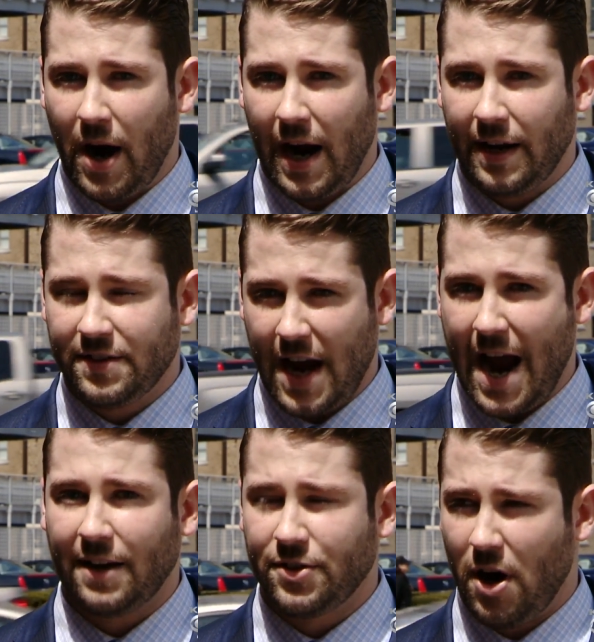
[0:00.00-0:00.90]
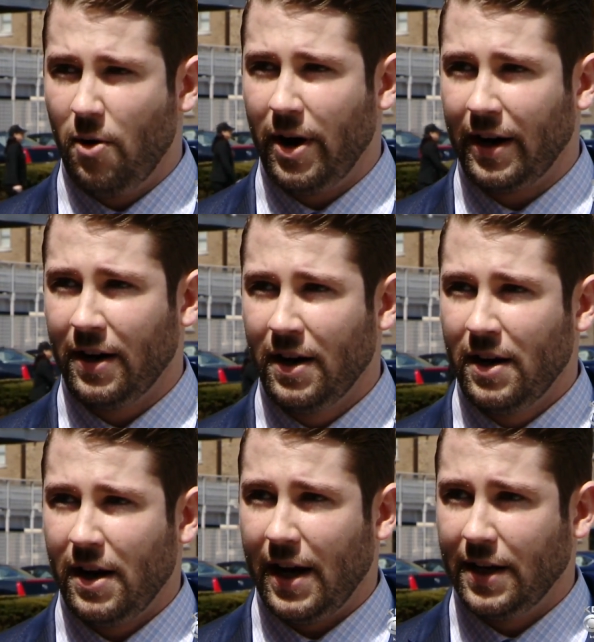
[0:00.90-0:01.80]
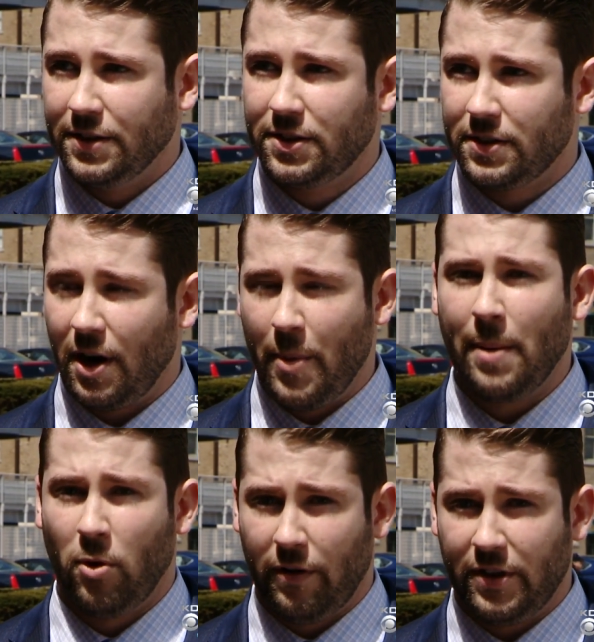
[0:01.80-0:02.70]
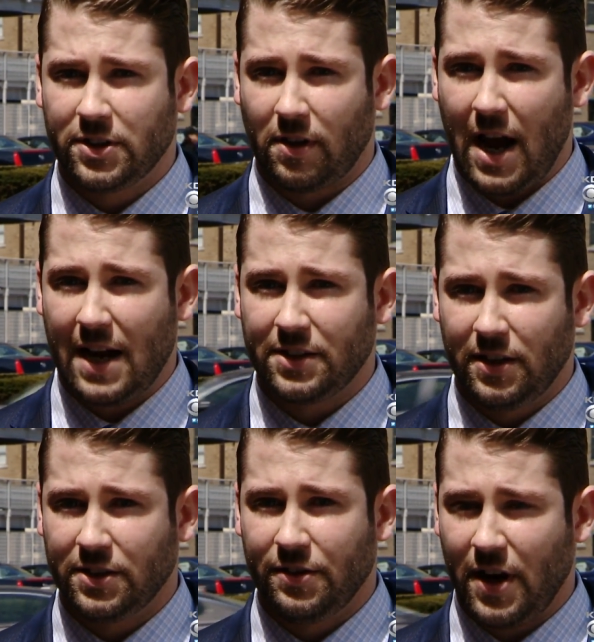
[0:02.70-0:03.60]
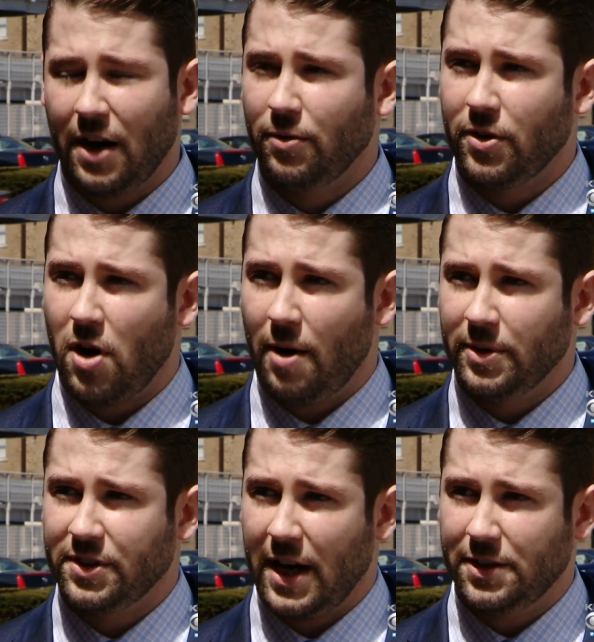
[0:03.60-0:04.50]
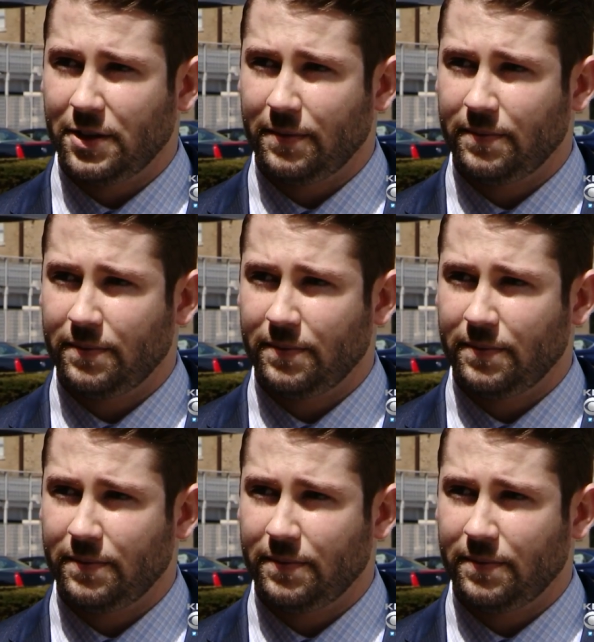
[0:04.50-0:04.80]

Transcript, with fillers: by tag towing is a member of this class and is entitled to compensation.